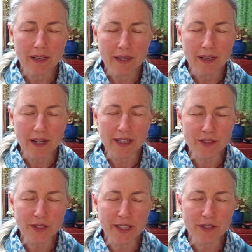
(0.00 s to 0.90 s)
I'd
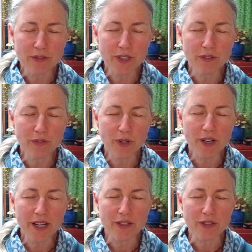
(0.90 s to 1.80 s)
also like to invite the 4
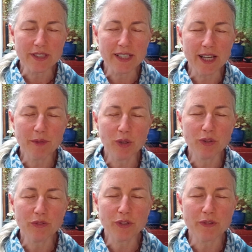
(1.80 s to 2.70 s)
archangels to come and hold the
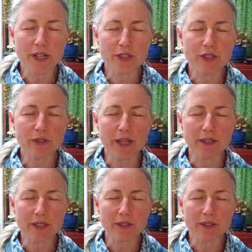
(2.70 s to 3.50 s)
4 directions around us,